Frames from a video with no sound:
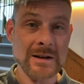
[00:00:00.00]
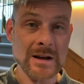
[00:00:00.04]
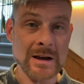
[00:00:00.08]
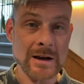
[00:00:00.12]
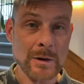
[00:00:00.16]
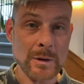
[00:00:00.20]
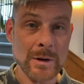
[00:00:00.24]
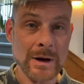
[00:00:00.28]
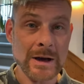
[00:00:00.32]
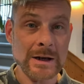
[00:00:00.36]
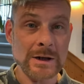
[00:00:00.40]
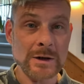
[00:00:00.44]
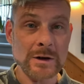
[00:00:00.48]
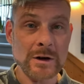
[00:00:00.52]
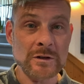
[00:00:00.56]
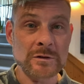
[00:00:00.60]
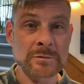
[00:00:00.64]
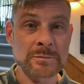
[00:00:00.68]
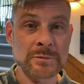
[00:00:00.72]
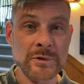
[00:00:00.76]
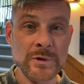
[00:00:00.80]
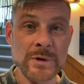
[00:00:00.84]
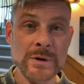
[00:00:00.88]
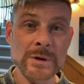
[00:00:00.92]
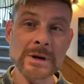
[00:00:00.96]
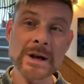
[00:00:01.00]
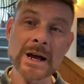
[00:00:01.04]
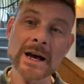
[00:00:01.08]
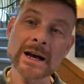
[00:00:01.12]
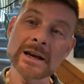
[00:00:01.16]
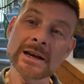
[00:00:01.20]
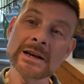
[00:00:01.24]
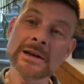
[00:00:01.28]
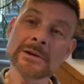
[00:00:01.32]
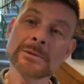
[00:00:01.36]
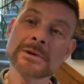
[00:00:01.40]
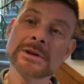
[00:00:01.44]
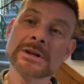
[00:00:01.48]
quite a lot of
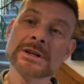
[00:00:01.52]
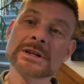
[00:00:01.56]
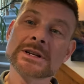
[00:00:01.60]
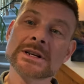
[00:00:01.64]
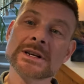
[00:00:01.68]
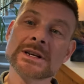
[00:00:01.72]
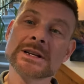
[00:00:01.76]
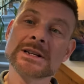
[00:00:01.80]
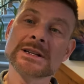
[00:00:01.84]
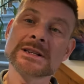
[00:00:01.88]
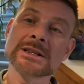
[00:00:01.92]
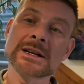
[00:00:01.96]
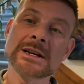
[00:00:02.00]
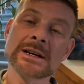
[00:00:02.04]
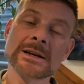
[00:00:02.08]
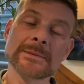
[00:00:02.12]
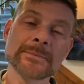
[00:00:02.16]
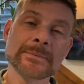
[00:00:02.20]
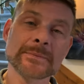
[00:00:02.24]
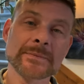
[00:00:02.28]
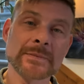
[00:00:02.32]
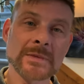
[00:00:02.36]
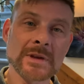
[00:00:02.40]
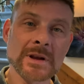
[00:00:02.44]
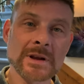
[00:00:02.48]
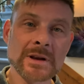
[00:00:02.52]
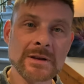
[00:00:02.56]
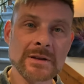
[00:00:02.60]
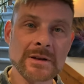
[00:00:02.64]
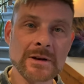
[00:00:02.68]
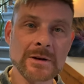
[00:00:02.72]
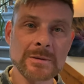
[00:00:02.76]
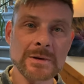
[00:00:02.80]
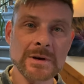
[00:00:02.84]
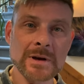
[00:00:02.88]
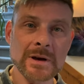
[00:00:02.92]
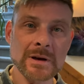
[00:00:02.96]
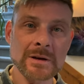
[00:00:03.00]
Brulee, which is here
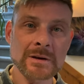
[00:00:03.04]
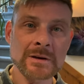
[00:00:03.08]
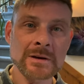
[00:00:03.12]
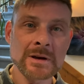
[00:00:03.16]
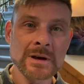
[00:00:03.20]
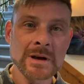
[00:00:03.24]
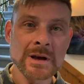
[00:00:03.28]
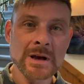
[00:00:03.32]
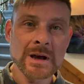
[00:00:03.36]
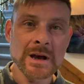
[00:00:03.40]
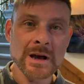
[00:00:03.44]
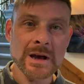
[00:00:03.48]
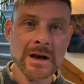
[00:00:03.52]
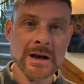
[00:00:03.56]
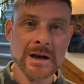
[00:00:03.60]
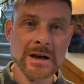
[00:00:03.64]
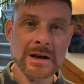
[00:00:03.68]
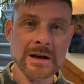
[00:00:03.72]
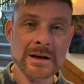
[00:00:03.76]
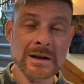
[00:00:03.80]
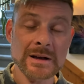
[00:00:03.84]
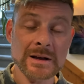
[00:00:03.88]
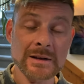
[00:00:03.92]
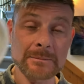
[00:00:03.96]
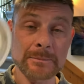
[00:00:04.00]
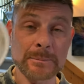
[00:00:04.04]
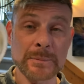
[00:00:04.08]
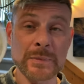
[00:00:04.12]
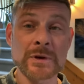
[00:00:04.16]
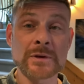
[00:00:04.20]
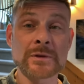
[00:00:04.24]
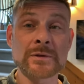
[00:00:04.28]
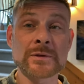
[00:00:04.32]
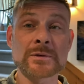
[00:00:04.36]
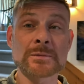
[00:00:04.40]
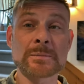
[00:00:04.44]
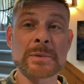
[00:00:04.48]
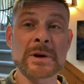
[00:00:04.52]
we go,
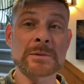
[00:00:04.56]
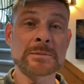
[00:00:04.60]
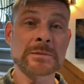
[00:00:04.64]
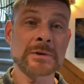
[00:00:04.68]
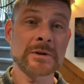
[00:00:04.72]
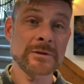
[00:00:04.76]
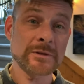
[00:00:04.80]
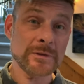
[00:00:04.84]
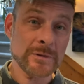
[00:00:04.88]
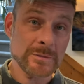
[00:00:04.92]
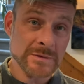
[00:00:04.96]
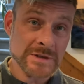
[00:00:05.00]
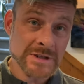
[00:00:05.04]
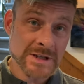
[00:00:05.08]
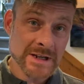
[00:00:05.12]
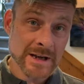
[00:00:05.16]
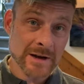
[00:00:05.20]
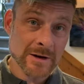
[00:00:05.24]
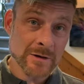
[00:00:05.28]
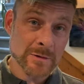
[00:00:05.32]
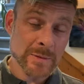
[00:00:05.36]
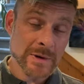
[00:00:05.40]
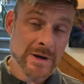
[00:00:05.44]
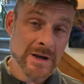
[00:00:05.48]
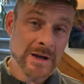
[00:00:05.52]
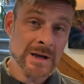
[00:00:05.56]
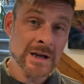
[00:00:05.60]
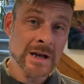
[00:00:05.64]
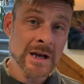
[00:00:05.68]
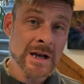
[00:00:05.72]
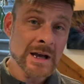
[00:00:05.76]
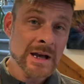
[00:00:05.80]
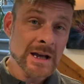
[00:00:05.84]
beautiful pigment from TLP.